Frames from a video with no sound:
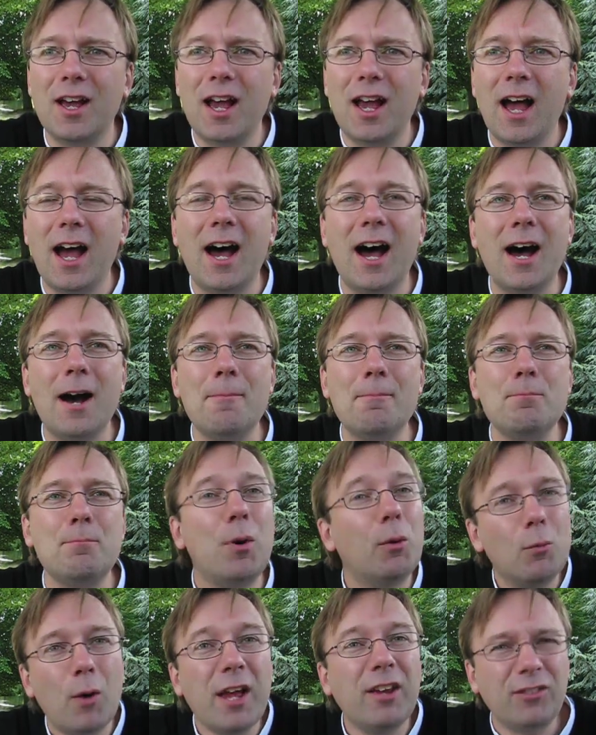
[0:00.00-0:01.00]

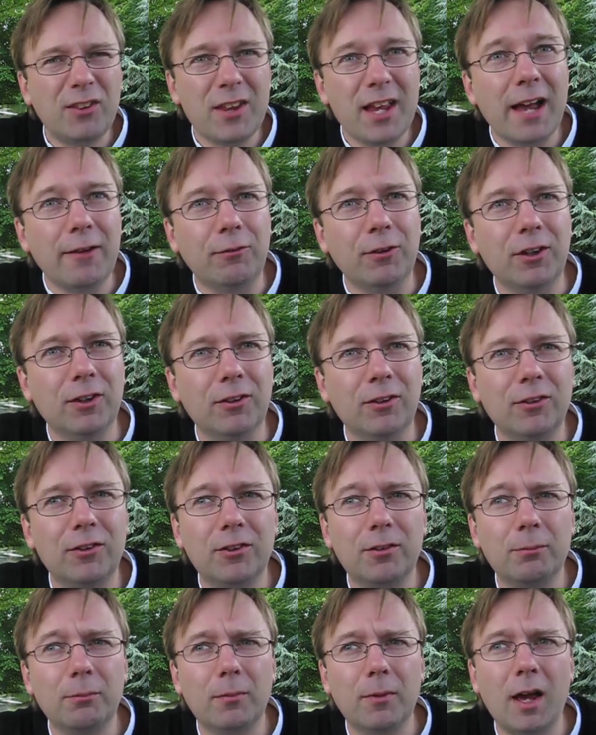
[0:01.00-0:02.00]
But where's the
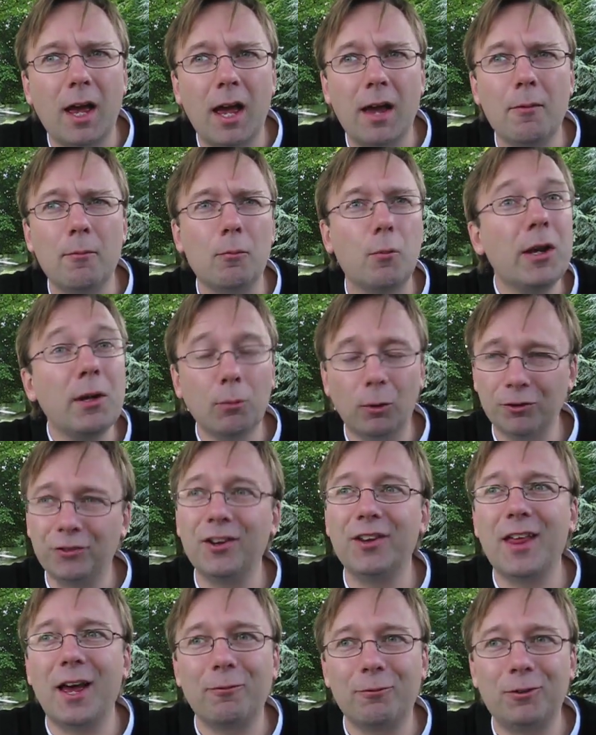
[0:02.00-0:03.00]
evidence? We
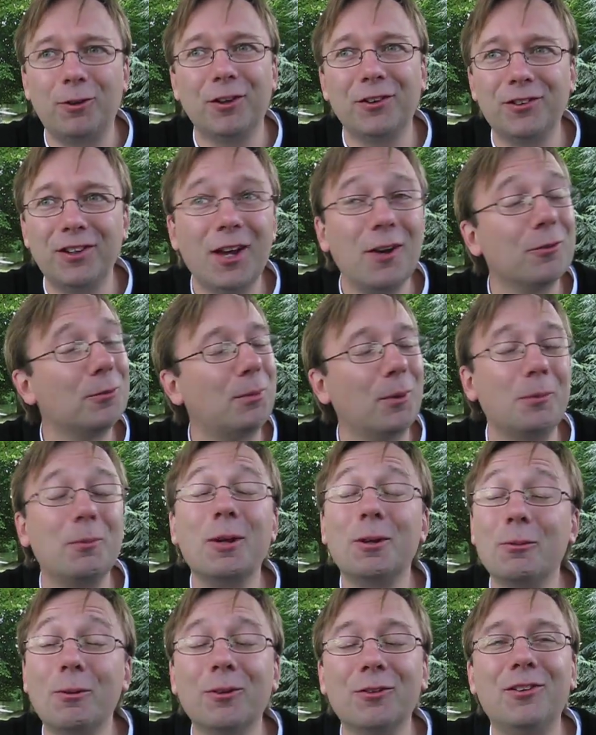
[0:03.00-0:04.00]
wanted that for ourselves, but
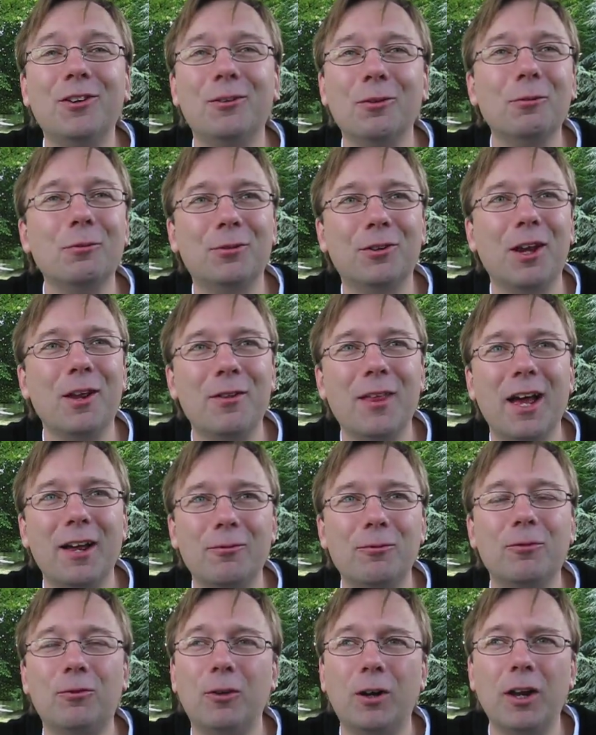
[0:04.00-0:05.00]
we wanted also that
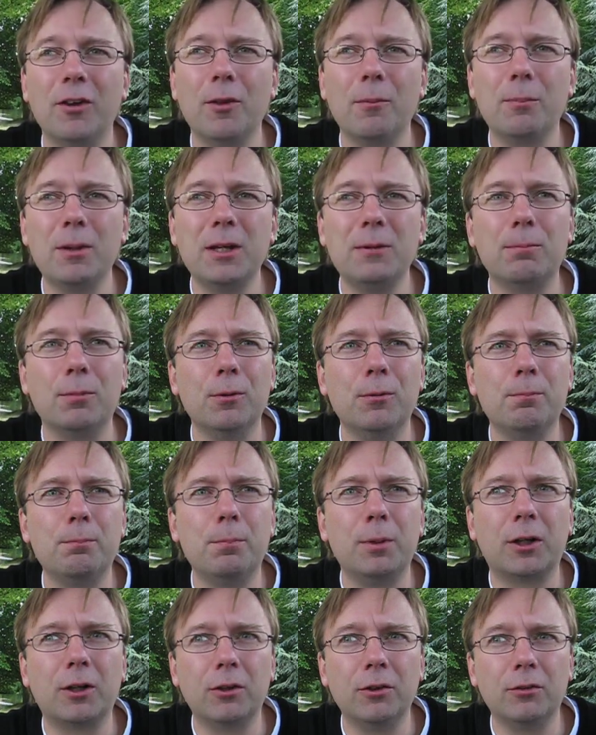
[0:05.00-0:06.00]
for other people,
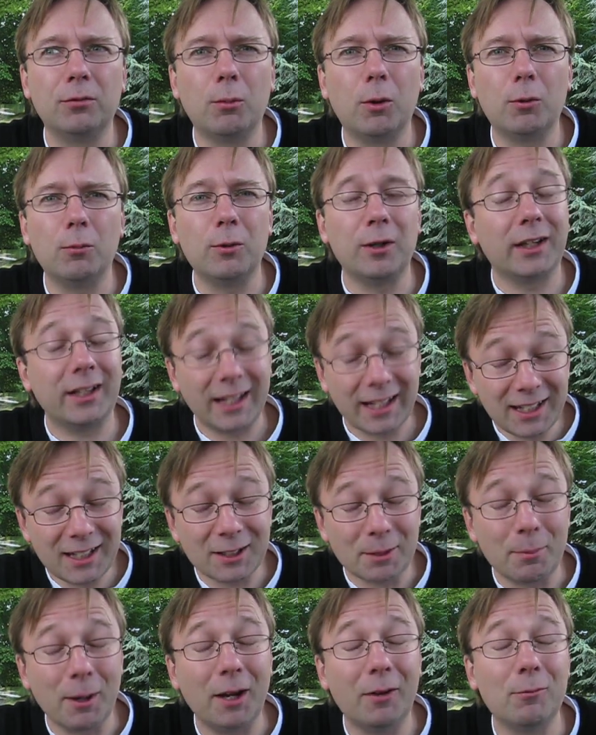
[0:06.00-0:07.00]
because what we're keen
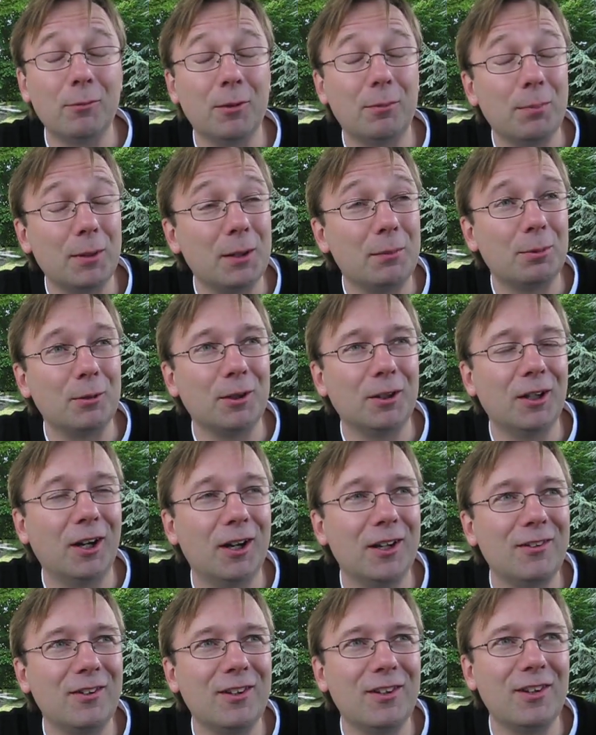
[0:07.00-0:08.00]
about with People
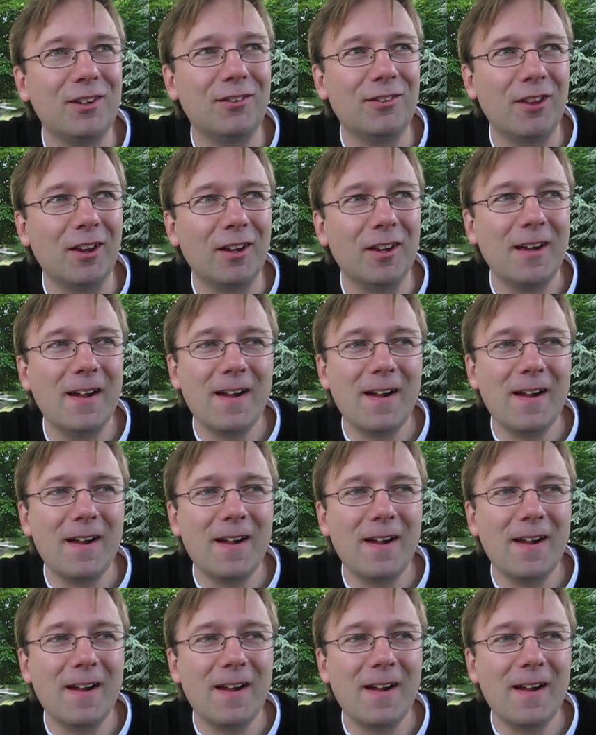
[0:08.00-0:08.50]
United is that